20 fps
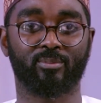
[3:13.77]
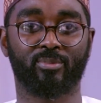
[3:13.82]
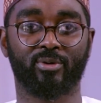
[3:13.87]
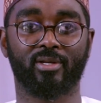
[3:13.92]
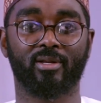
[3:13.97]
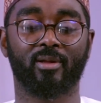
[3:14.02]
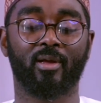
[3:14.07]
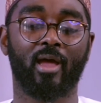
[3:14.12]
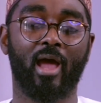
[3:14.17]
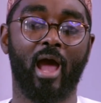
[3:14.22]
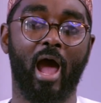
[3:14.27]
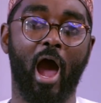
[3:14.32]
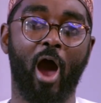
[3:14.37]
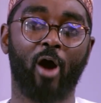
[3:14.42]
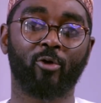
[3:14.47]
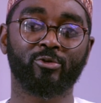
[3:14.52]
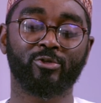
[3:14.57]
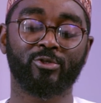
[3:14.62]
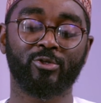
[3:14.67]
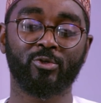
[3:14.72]
But
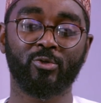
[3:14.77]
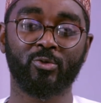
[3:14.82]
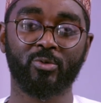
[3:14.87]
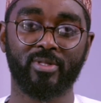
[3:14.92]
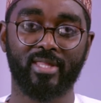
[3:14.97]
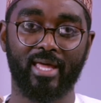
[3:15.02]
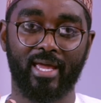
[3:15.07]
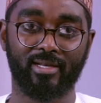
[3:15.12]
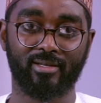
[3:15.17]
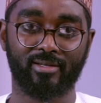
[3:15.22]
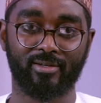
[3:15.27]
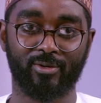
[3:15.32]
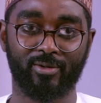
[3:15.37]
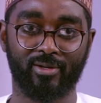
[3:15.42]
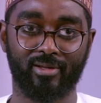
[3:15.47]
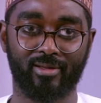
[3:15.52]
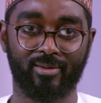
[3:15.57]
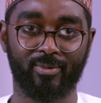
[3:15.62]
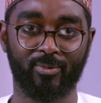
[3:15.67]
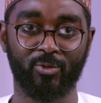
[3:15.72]
how do you
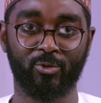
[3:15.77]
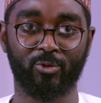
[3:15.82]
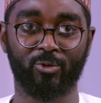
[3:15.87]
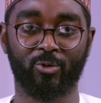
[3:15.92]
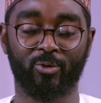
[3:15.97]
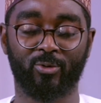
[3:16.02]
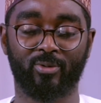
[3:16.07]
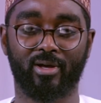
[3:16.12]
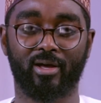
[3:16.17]
then, give